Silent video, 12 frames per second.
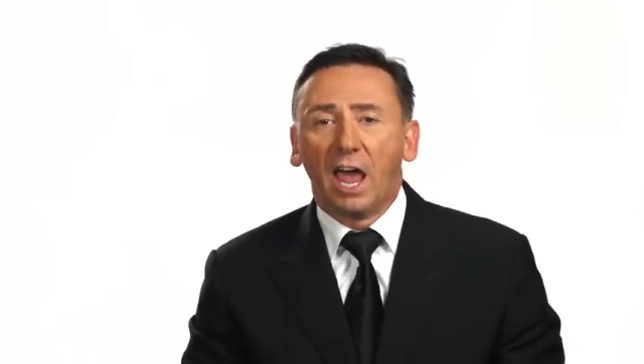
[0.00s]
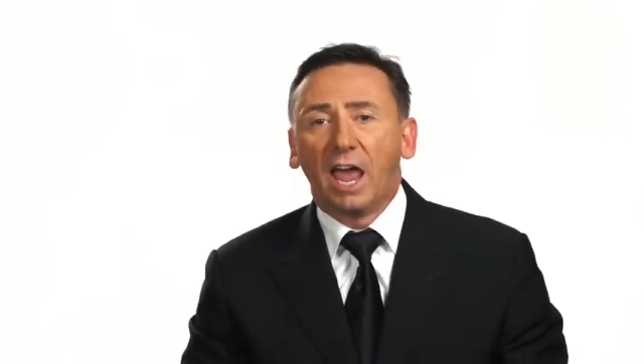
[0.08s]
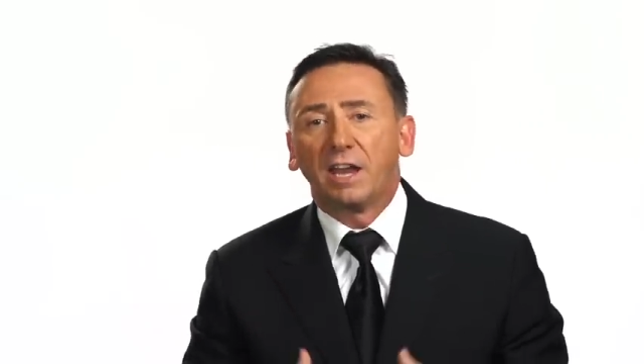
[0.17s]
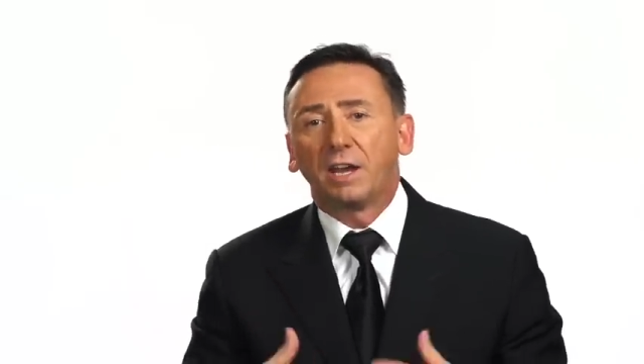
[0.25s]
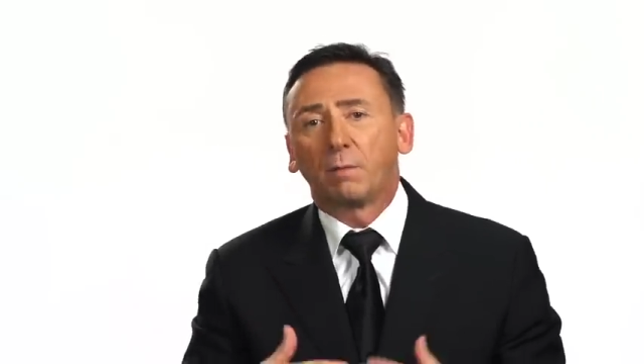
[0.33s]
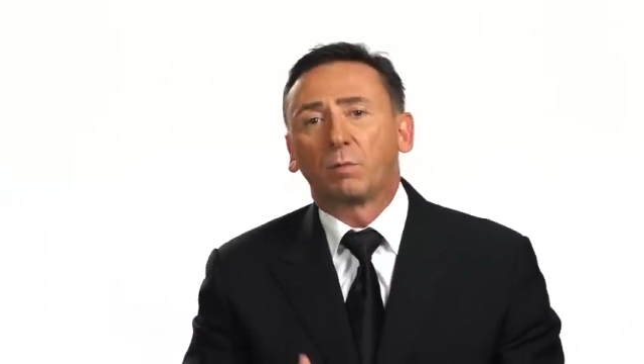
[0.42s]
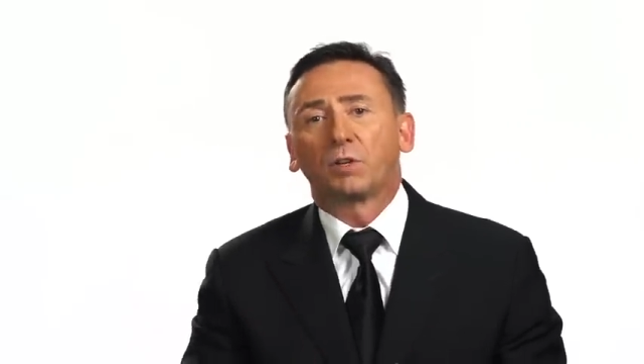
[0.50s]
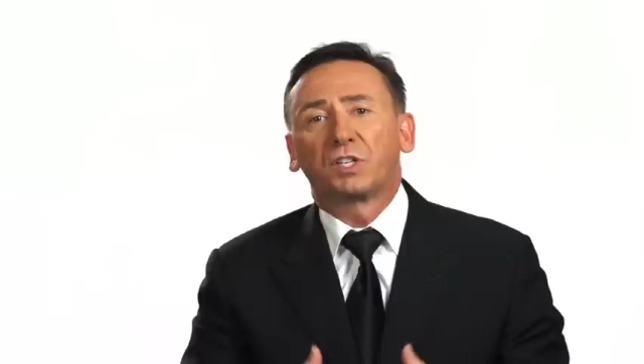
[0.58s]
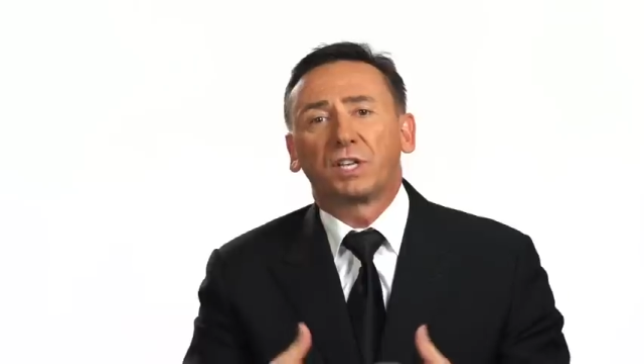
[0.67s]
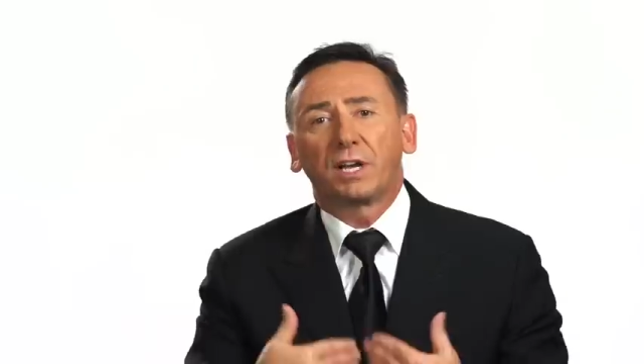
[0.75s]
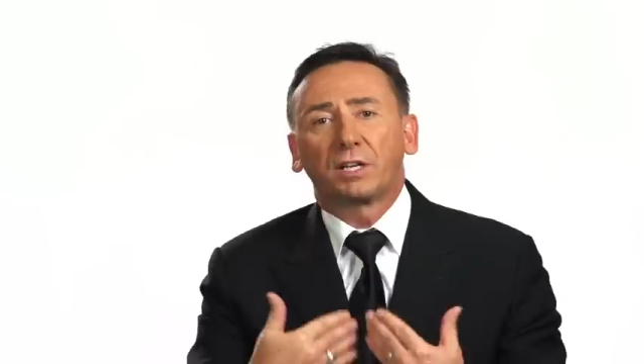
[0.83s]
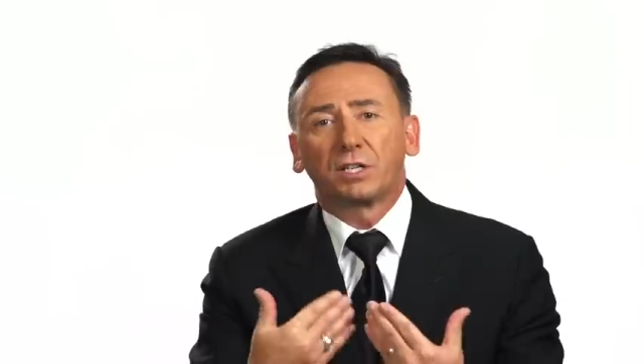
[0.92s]
And number
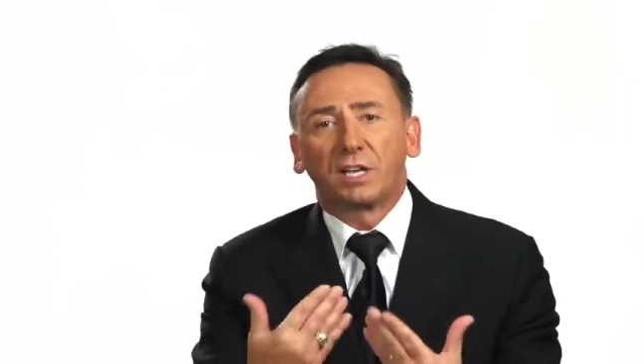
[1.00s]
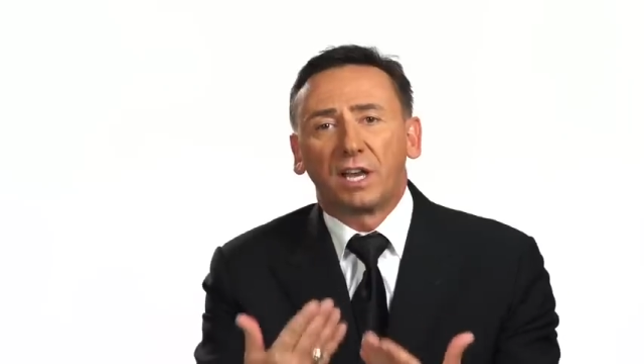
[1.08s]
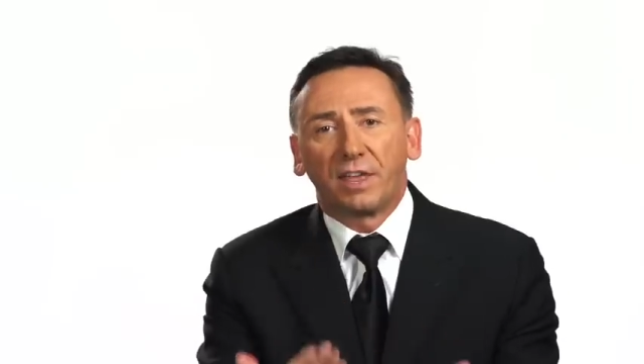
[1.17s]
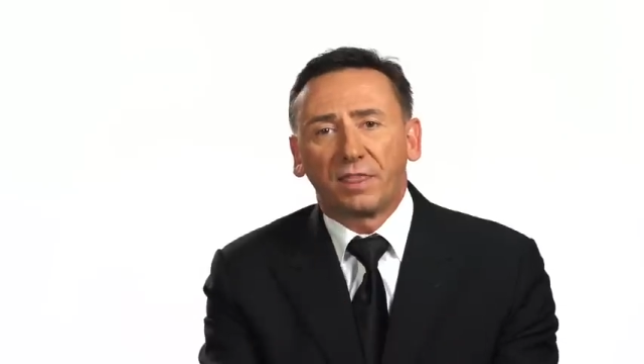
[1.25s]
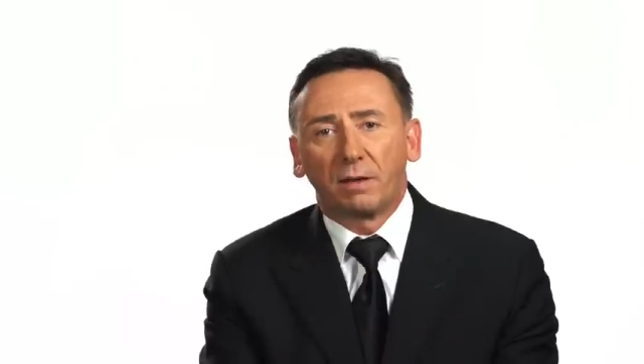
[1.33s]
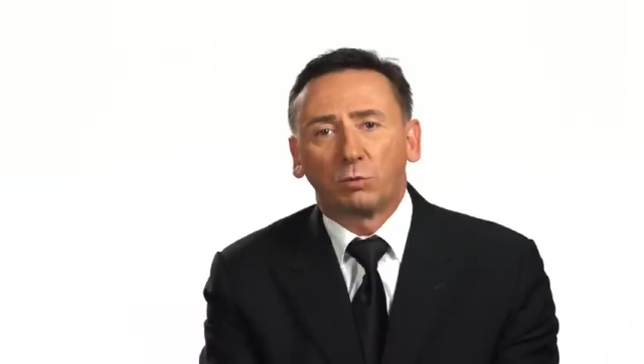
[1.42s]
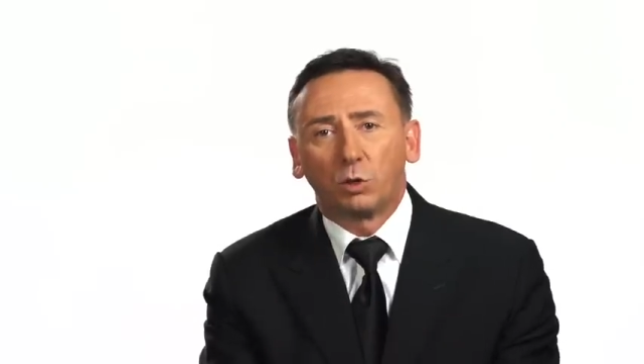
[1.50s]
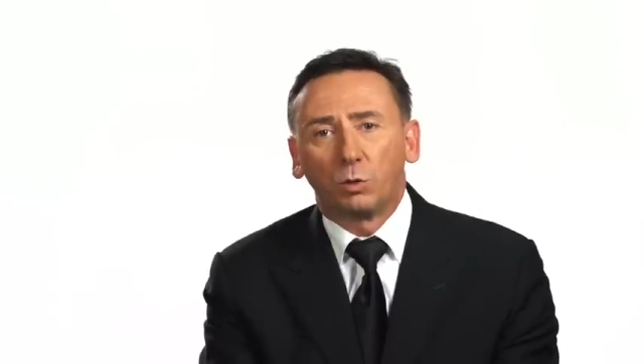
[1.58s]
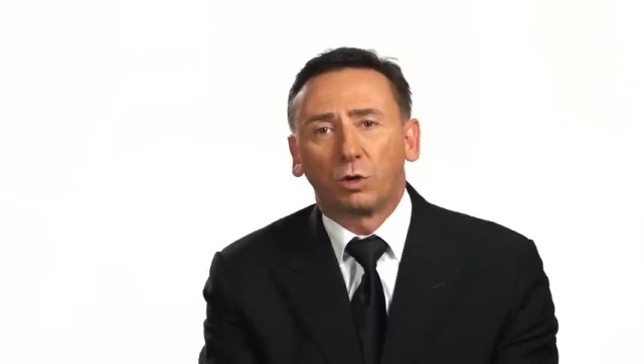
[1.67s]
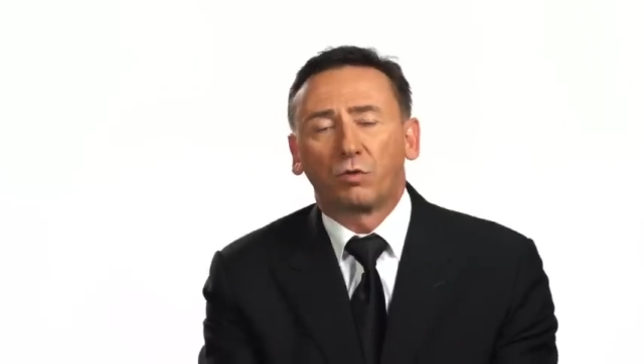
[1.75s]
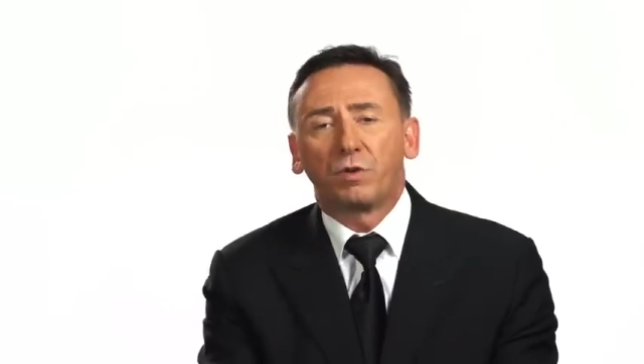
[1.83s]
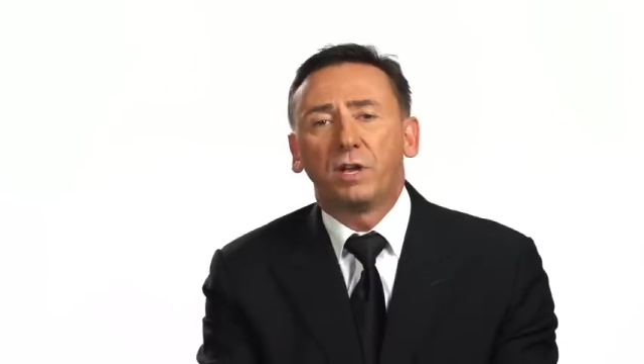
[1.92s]
6, get them to
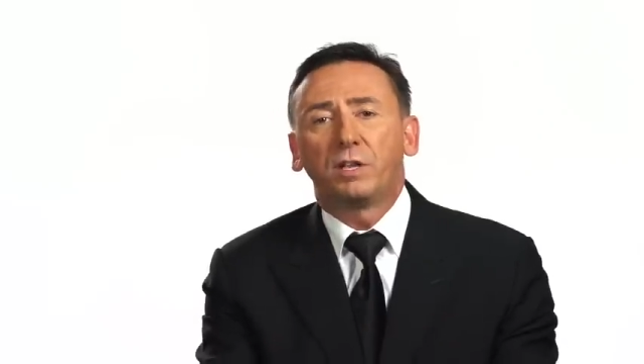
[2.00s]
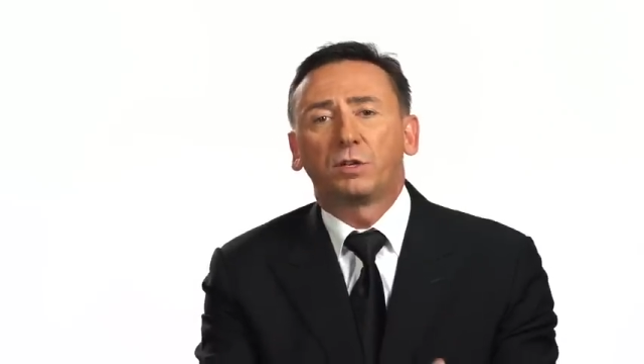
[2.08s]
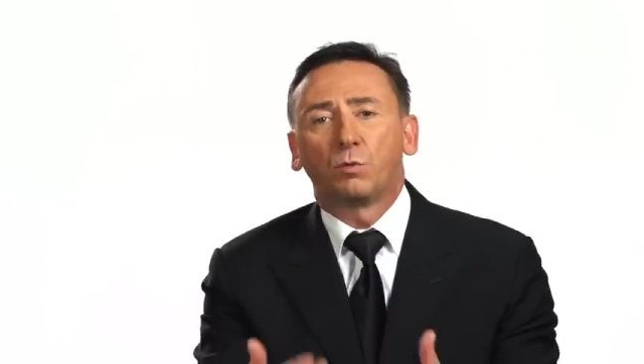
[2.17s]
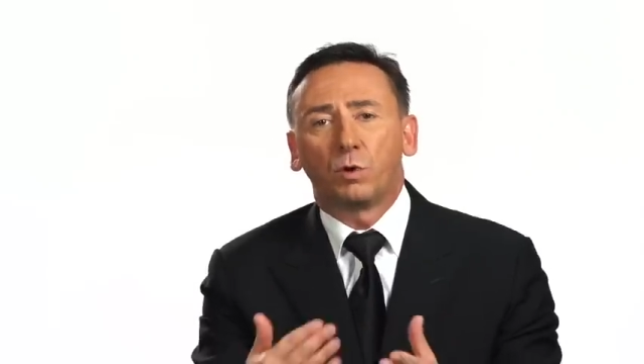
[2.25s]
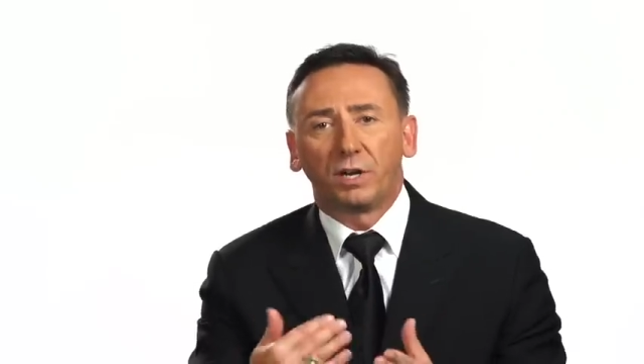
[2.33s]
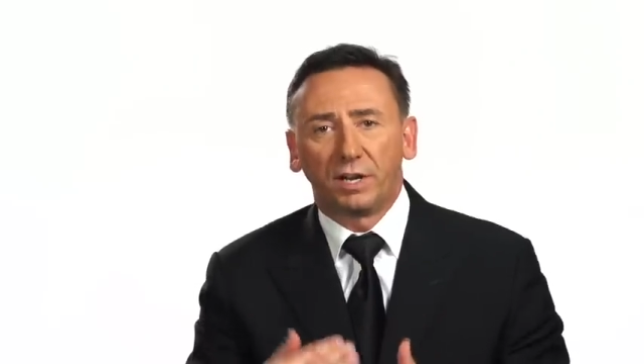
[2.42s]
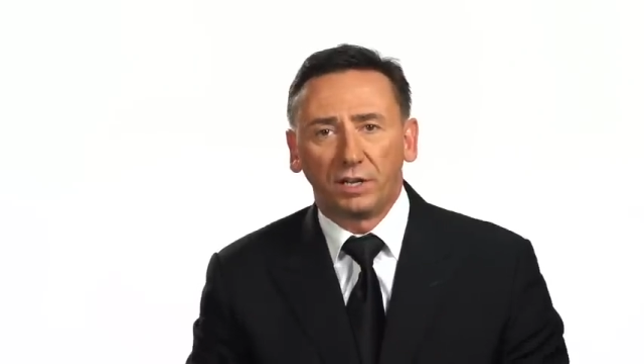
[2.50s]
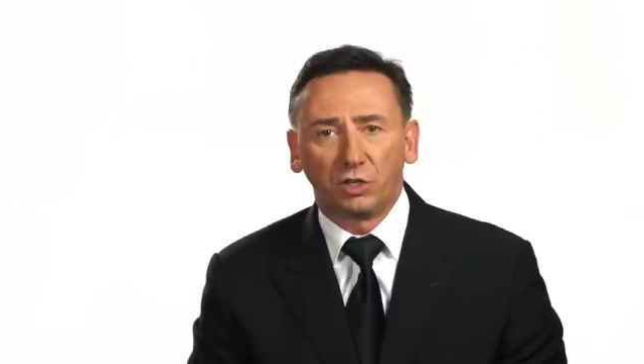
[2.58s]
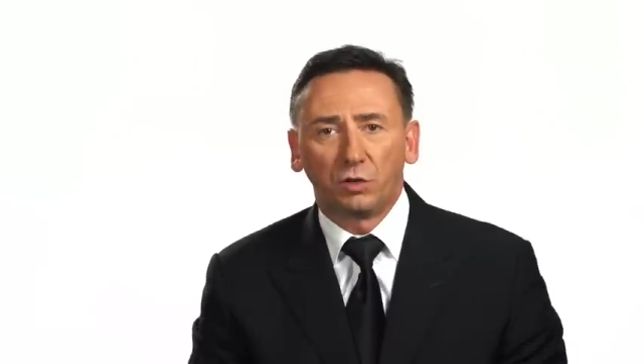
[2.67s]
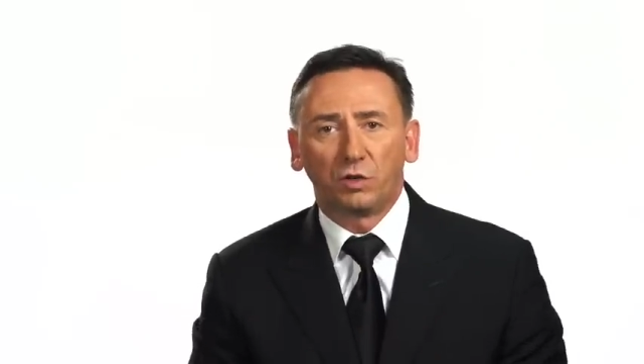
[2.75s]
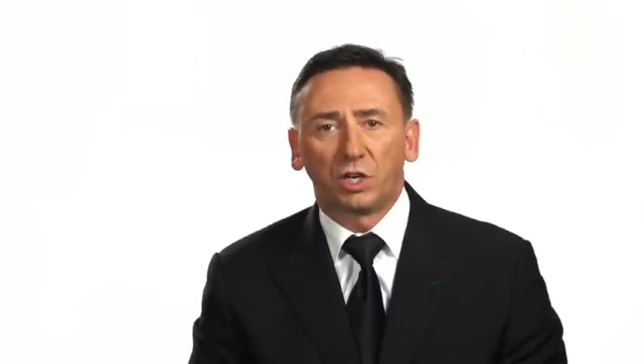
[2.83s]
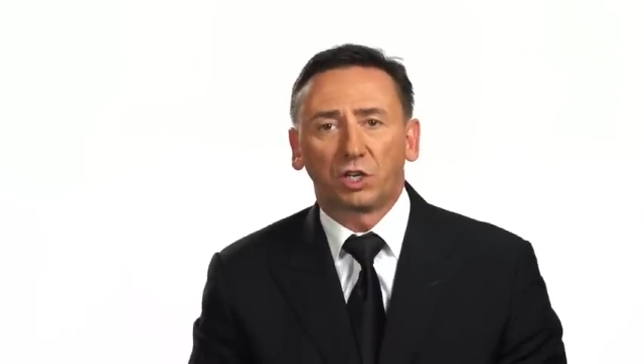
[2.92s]
agree to what it is
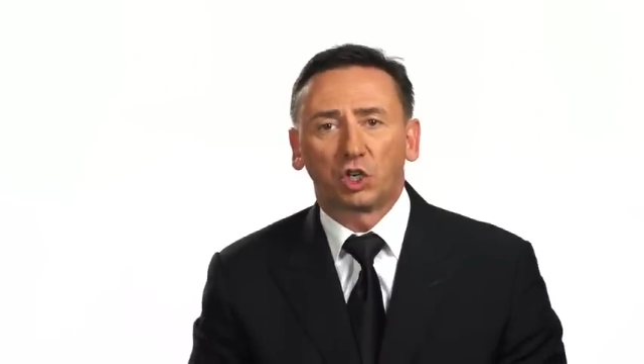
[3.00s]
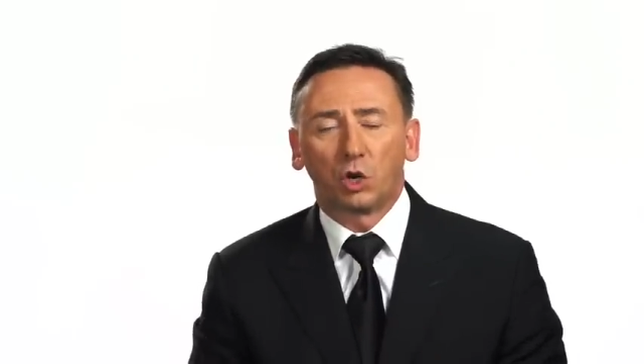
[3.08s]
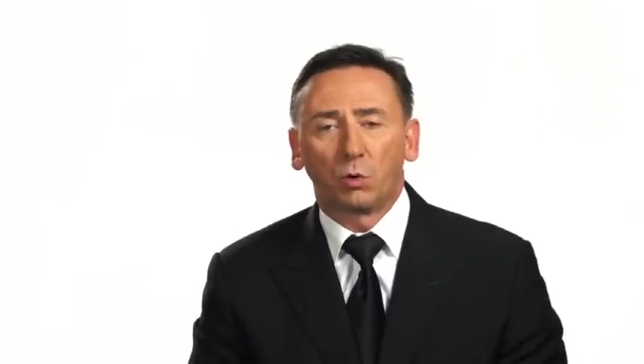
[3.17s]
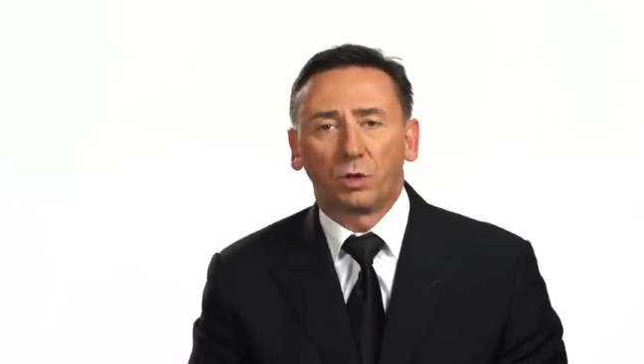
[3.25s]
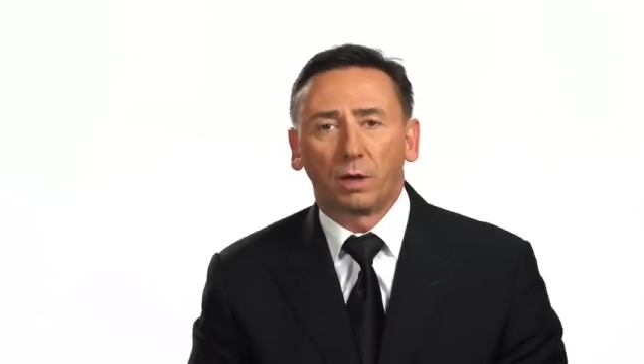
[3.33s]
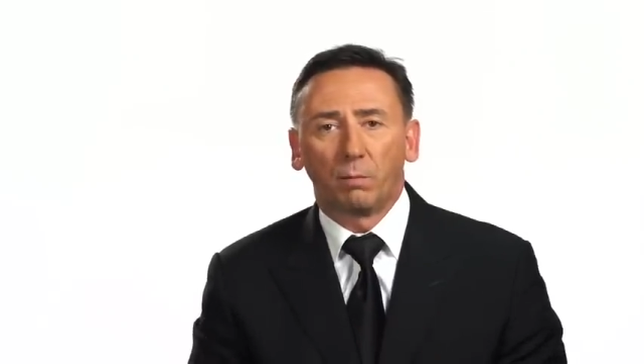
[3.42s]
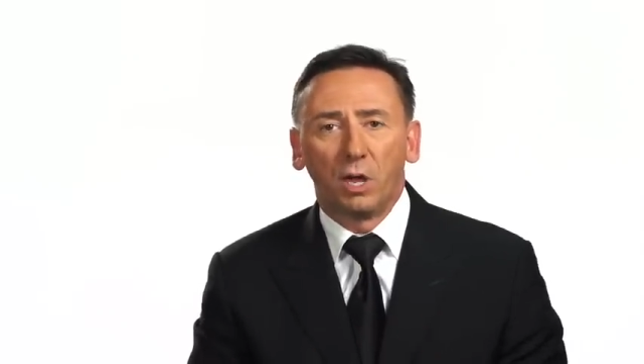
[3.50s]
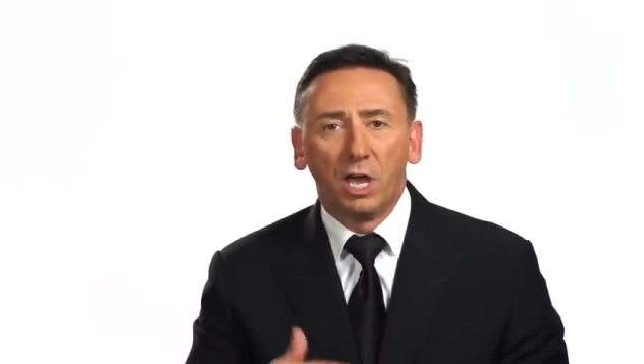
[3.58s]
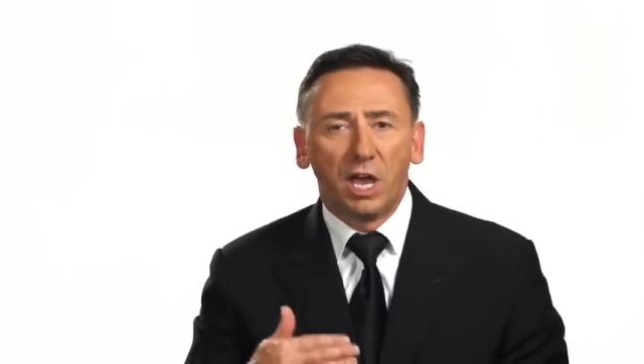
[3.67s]
you just showed them.